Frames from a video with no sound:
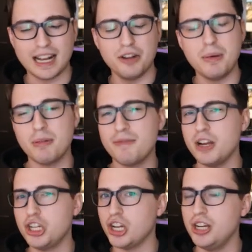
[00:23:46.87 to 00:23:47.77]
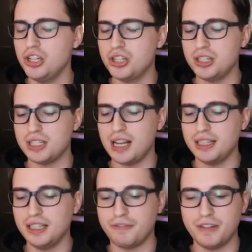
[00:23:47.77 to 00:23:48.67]
I can't remember if I changed it
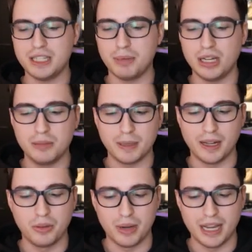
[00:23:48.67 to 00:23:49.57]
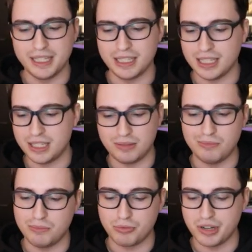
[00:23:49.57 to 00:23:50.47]
slightly to fix a bug, but otherwise
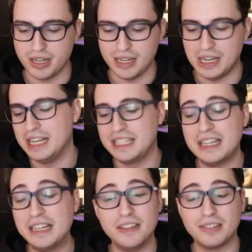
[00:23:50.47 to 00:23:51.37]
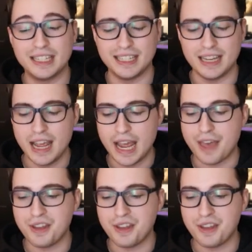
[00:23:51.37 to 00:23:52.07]
it's pretty insignificant.